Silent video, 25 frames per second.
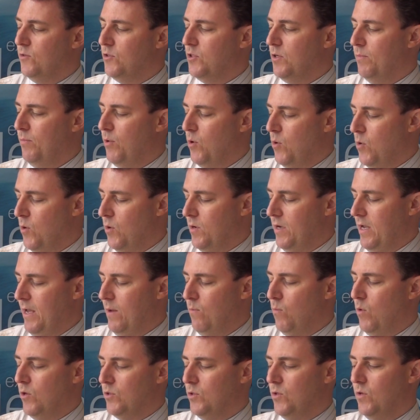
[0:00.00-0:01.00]
support
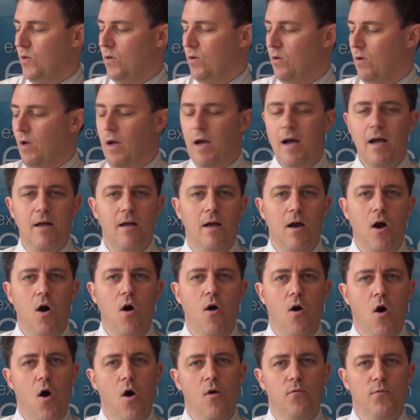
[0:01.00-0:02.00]
and what sort
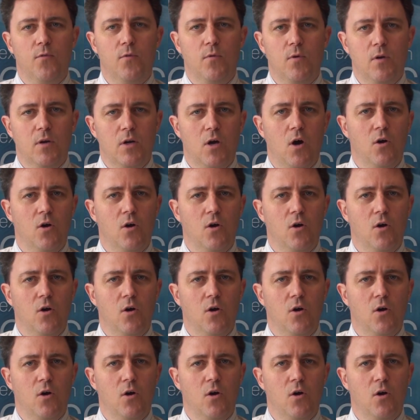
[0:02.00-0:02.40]
of